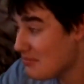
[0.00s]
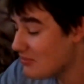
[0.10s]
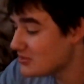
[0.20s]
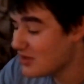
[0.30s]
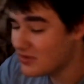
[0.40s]

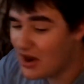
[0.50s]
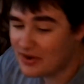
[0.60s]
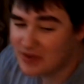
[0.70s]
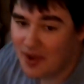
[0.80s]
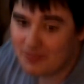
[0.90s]
Seven out
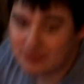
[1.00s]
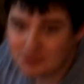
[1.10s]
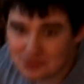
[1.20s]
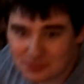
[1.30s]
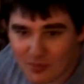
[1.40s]
of ten.
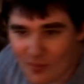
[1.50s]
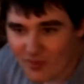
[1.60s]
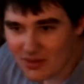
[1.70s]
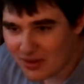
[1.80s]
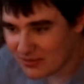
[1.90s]
Why?